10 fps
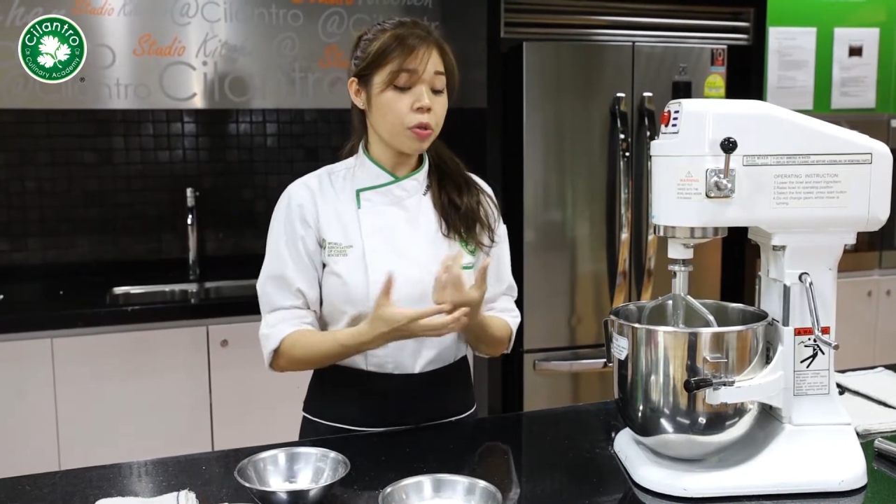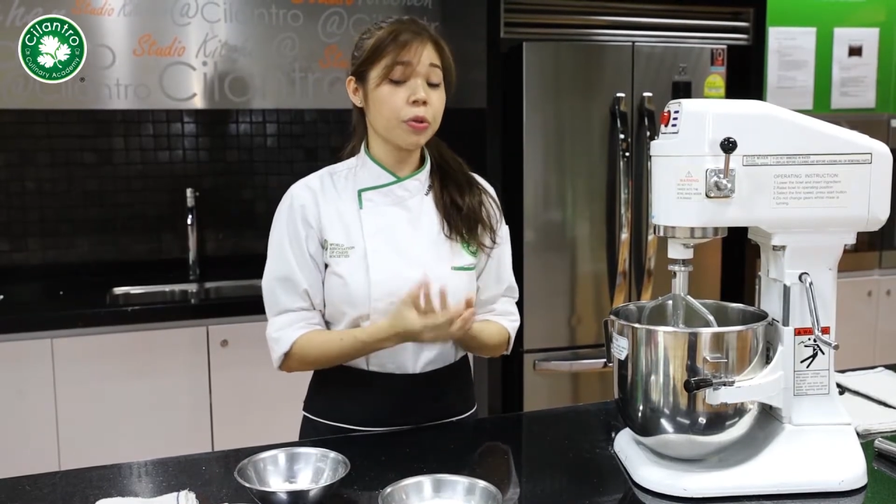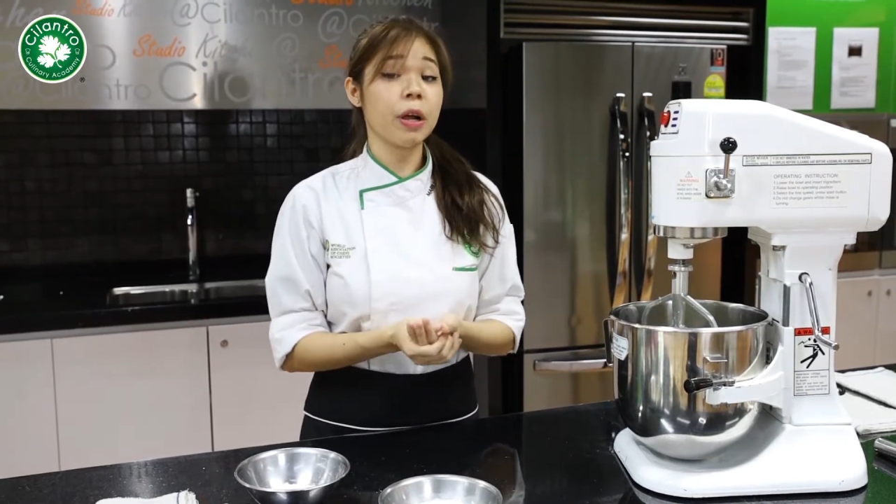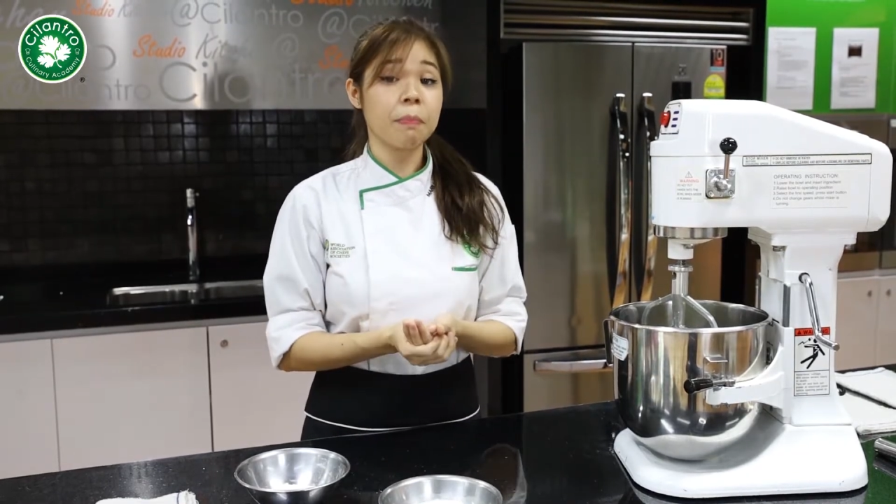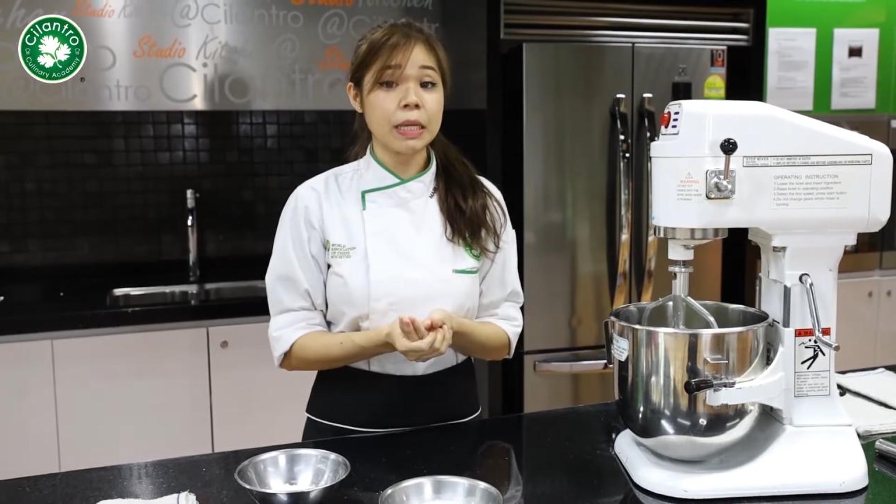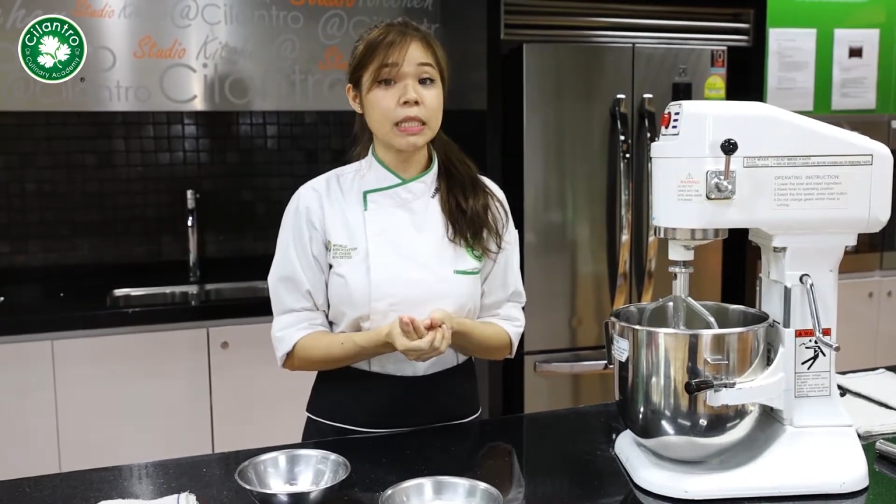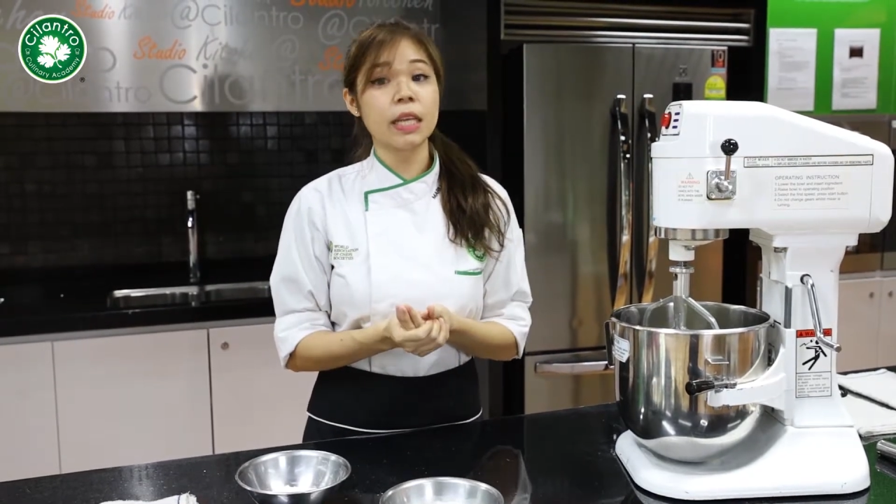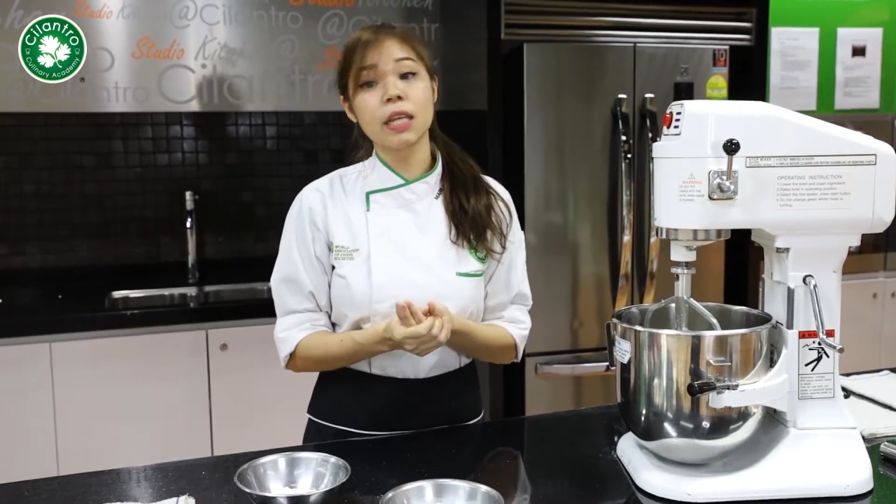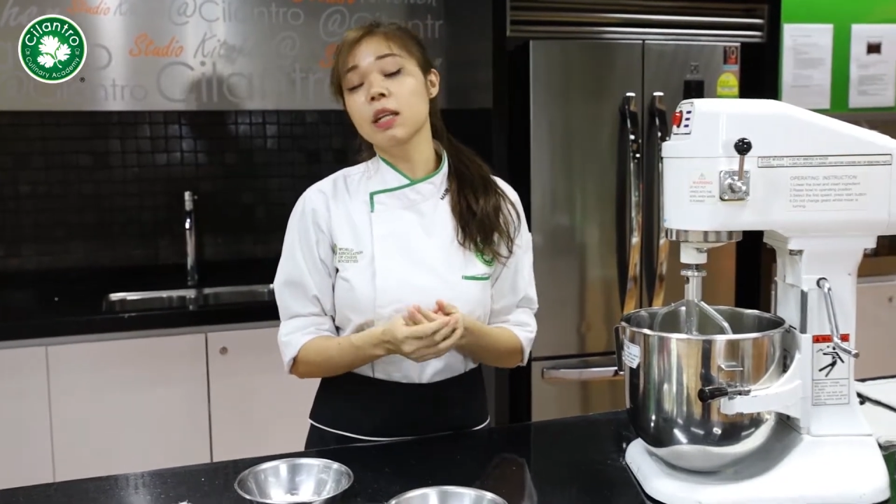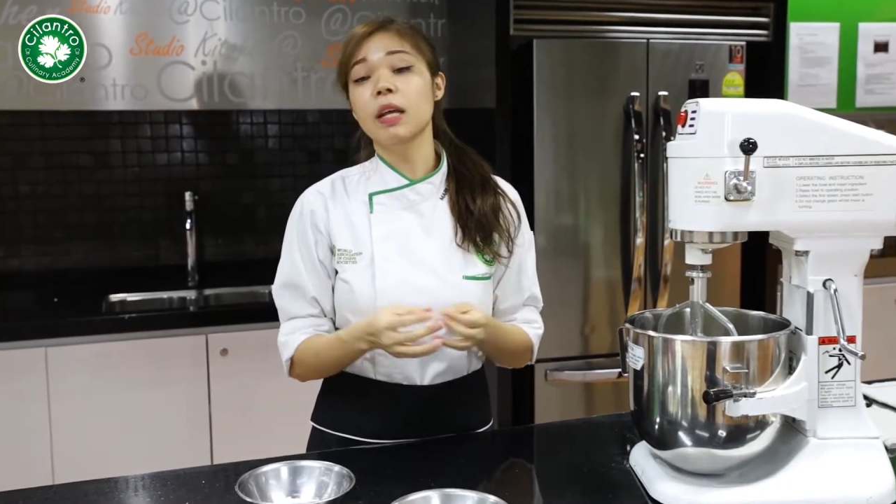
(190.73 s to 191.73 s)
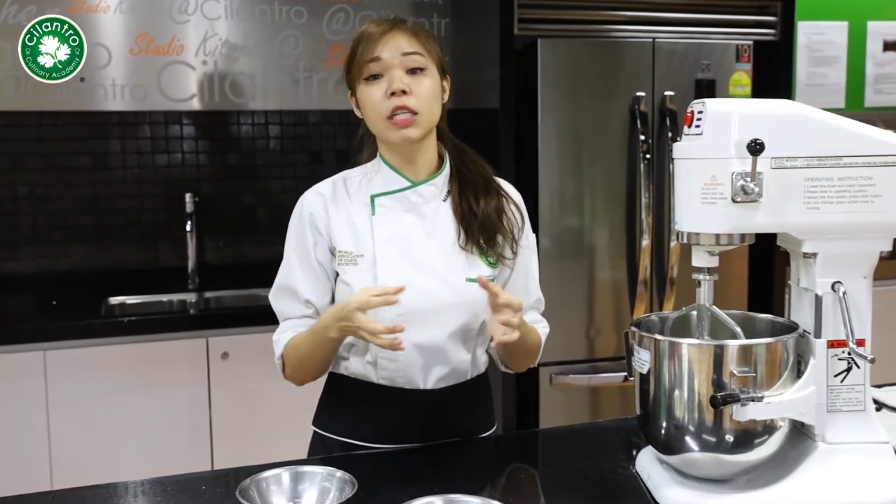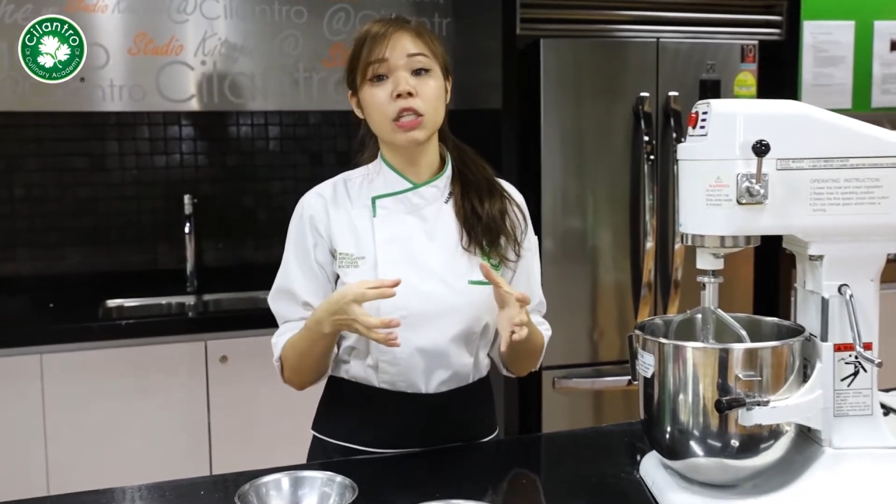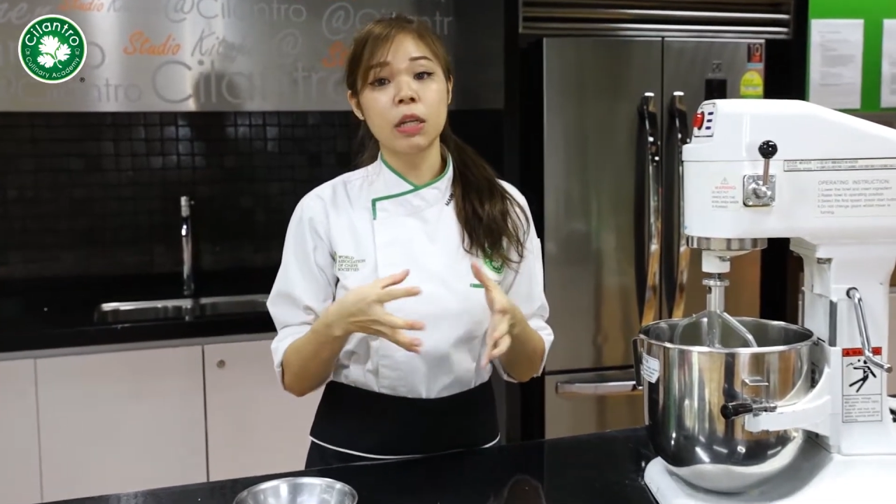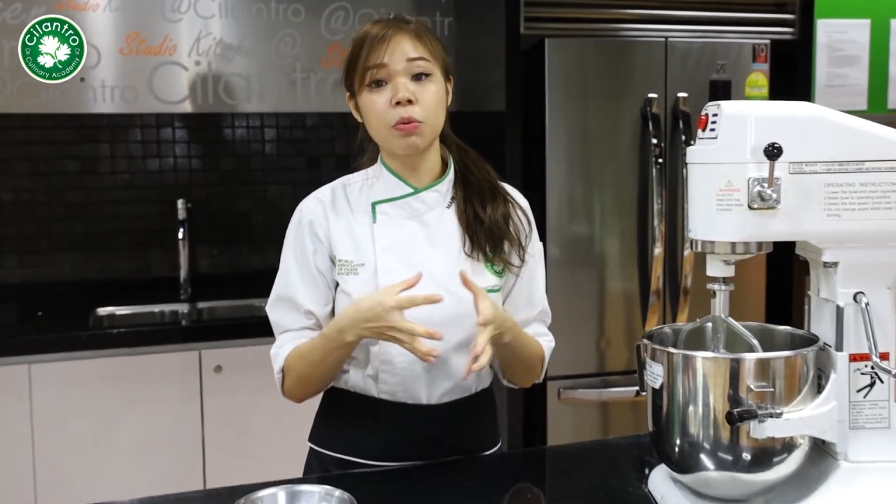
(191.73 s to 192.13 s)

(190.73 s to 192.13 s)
you are mixing it, it actually